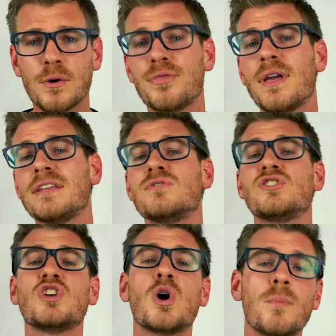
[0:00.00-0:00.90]
Thank you
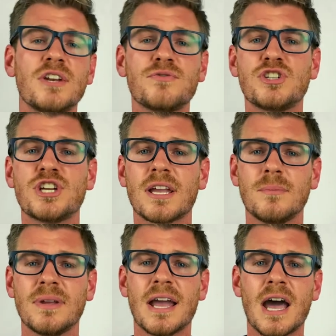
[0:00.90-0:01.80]
so much for checking
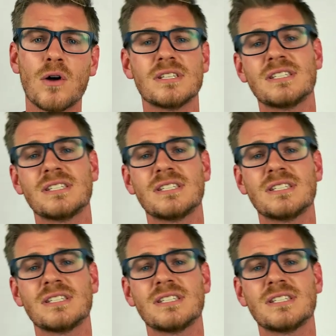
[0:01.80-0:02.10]
me out,